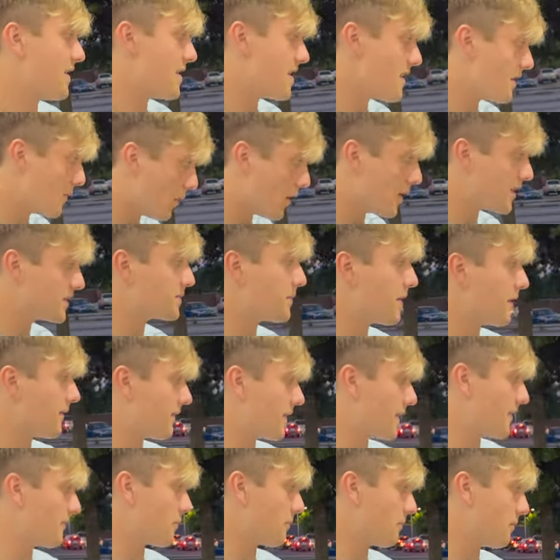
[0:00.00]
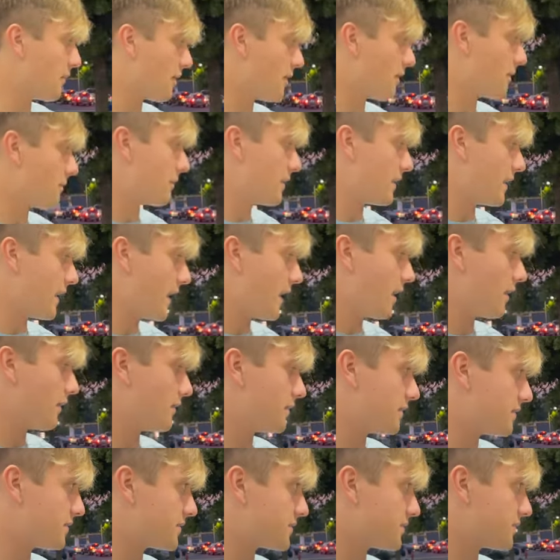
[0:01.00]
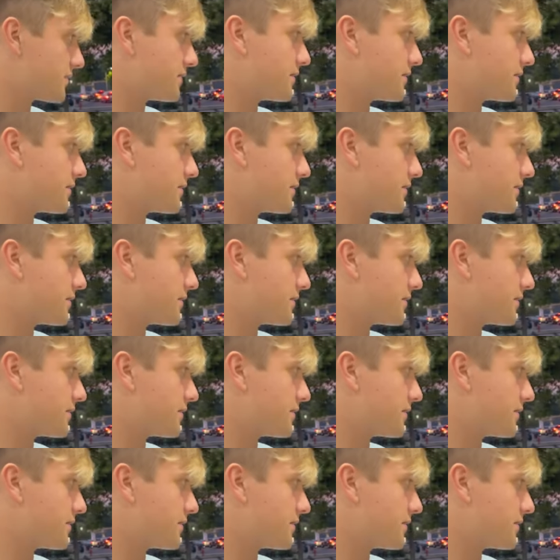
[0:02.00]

It was my favorite pump, but now there's...